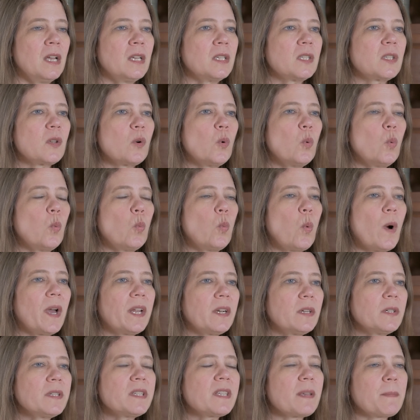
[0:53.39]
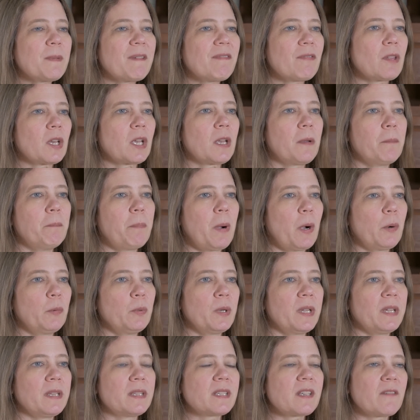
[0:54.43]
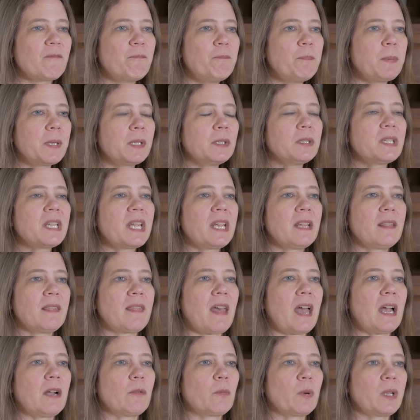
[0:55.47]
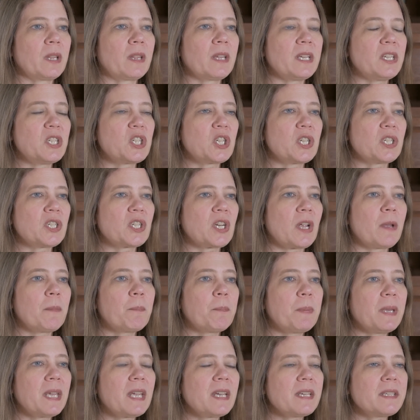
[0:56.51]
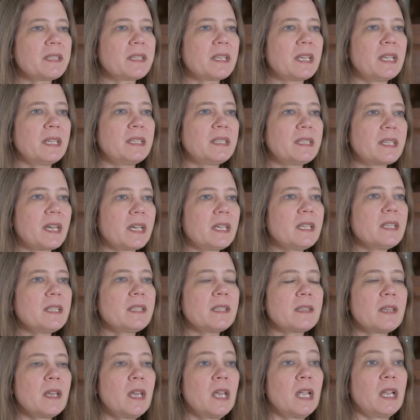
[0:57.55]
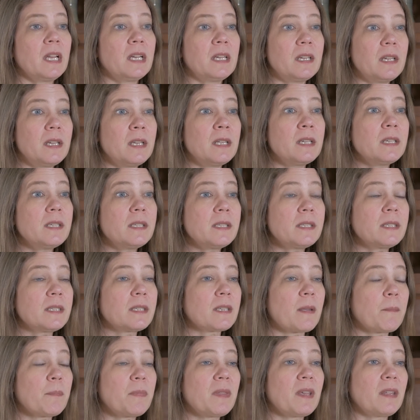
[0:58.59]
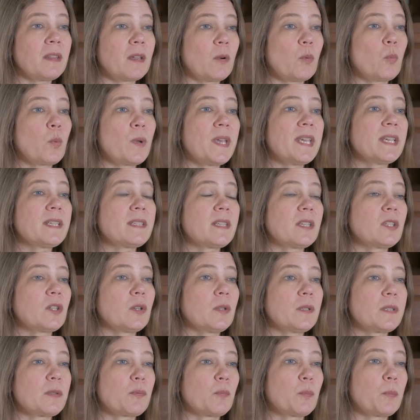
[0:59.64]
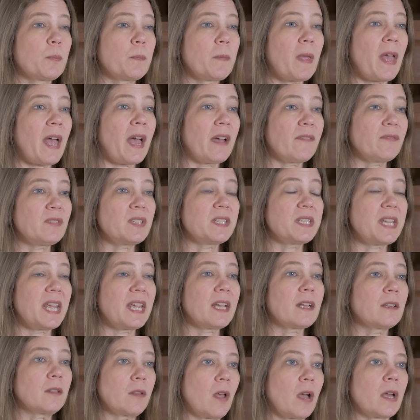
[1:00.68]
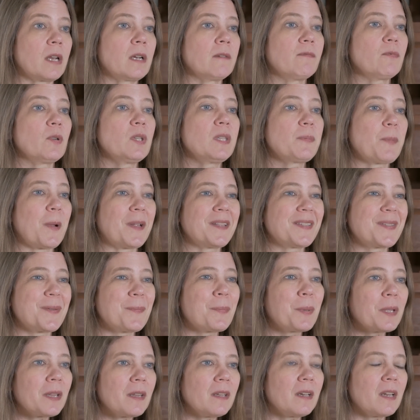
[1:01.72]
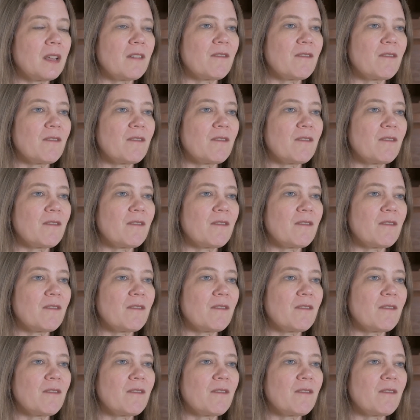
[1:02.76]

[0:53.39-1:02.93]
So what are some of the components of building that relationship? Because it is something that we as adults have to take a lot of responsibility